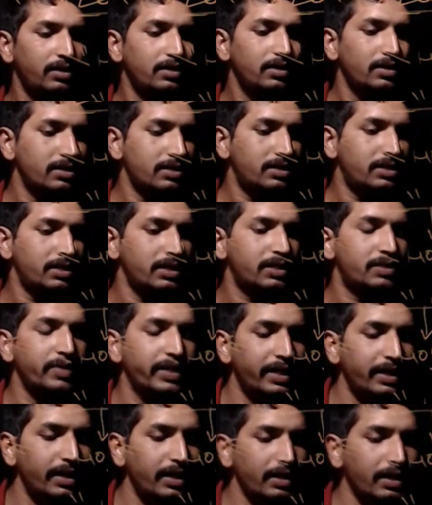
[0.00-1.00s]
6
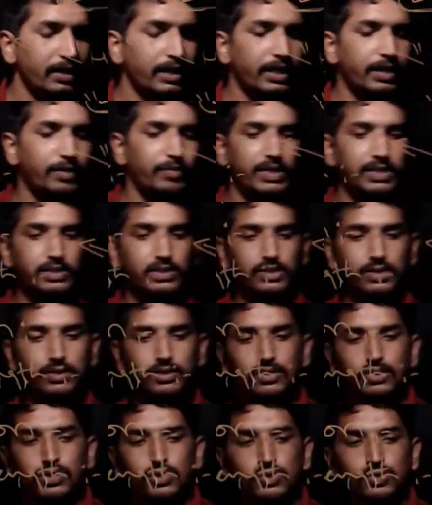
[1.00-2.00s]
bedded capacity.
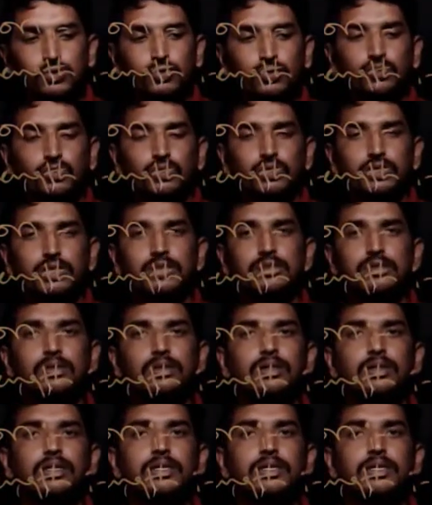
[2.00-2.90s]
So these are the